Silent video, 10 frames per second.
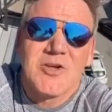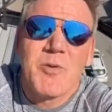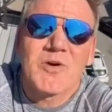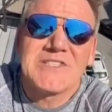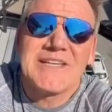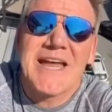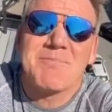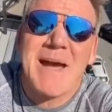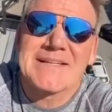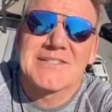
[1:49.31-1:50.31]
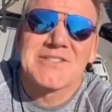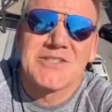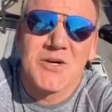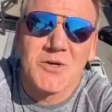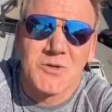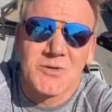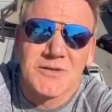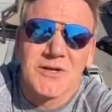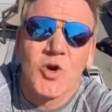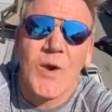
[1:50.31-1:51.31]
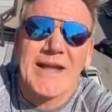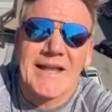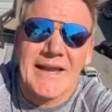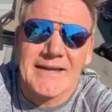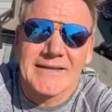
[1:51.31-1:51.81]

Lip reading: You boys need to get back to school. Quickly.